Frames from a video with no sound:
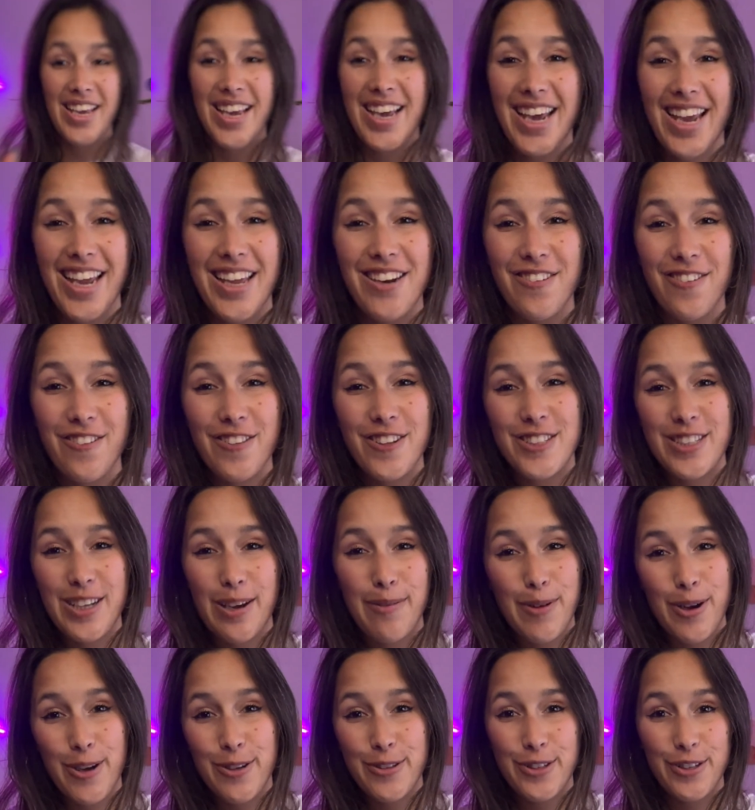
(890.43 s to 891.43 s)
In all the
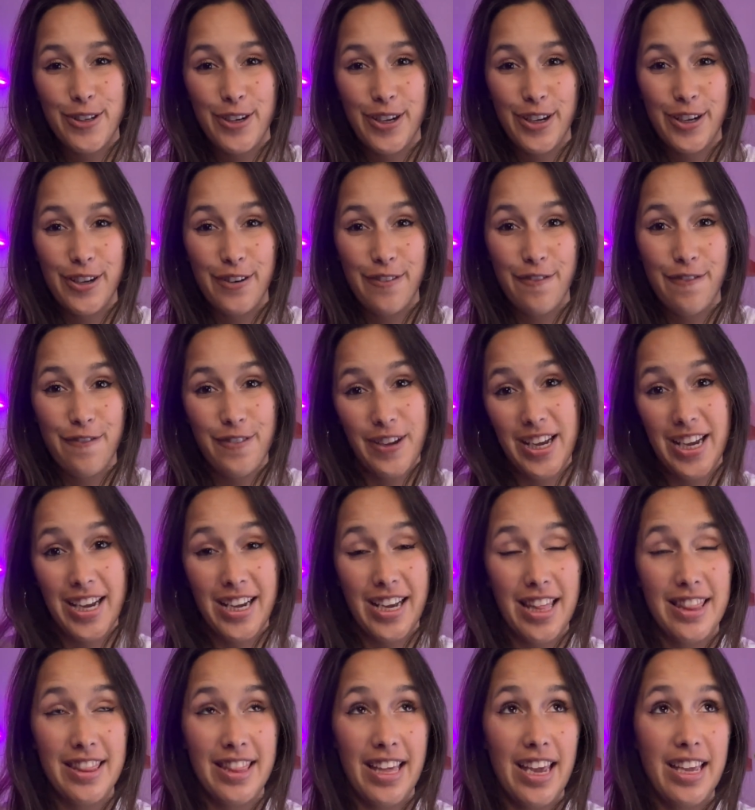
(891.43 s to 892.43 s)
demos during
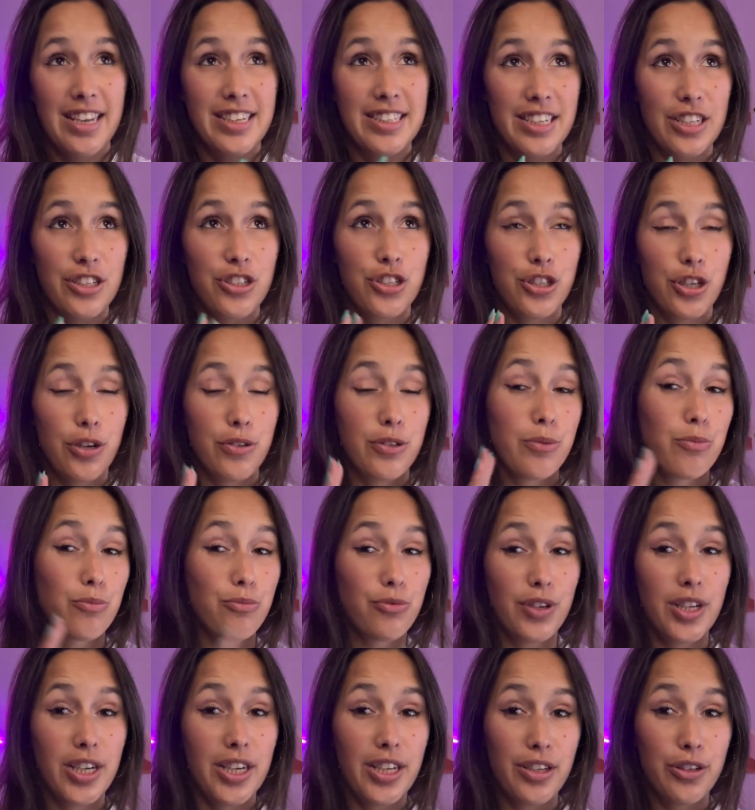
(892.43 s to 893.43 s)
config, they did show some
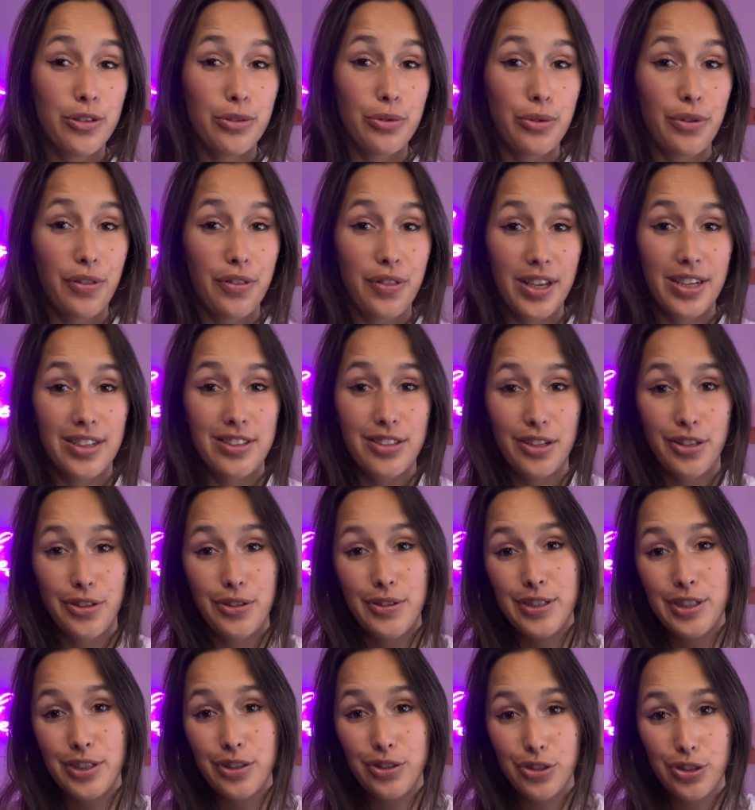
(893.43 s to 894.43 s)
really cool things that you
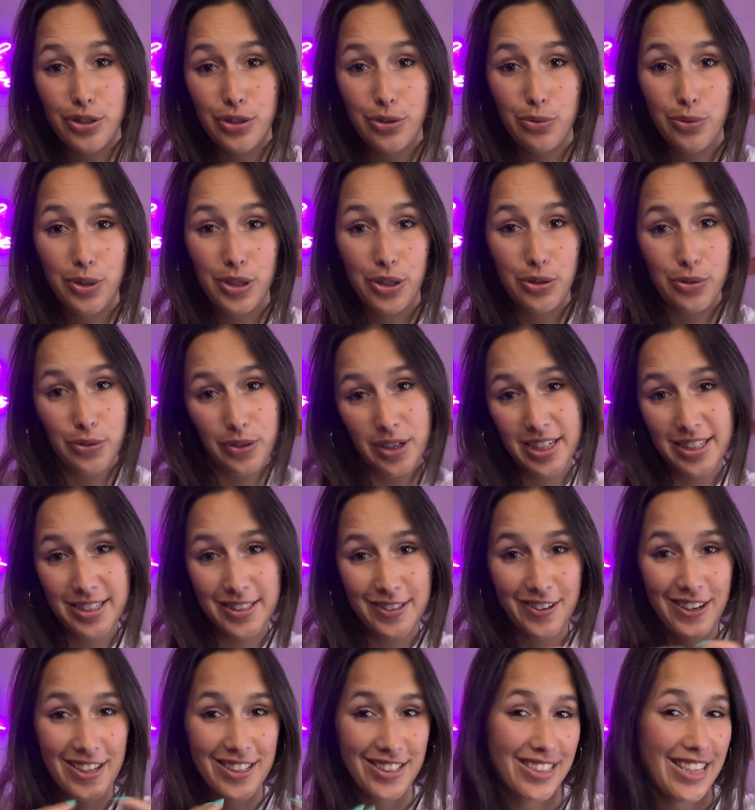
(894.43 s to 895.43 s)
can do with grid.
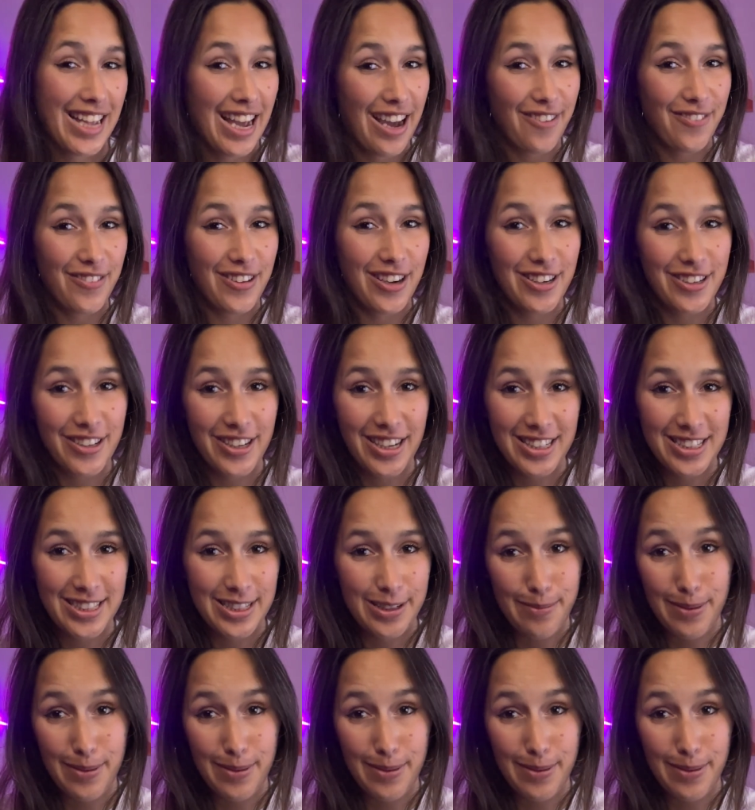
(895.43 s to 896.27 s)
So let's have a look at some